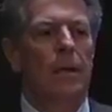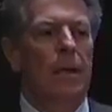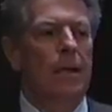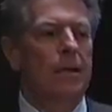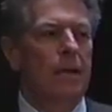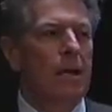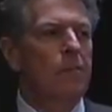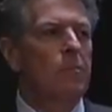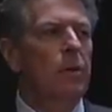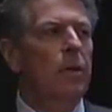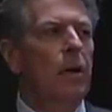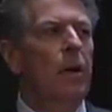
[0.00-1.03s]
It can
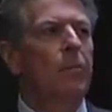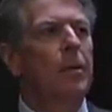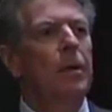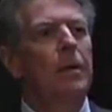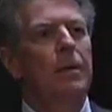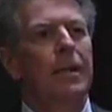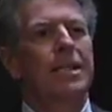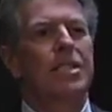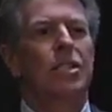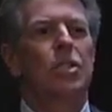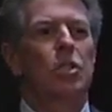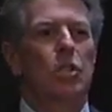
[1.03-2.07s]
become less
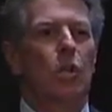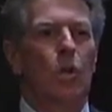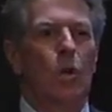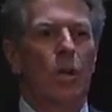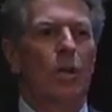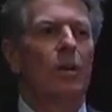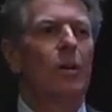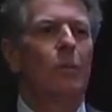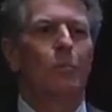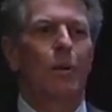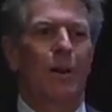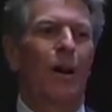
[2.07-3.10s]
than psychotic,
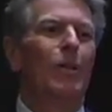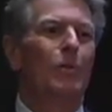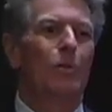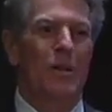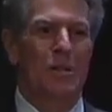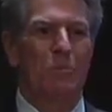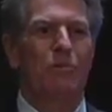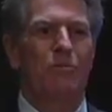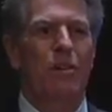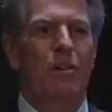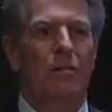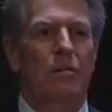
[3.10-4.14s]
but otherwise
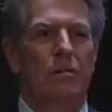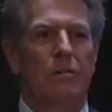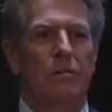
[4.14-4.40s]
profound.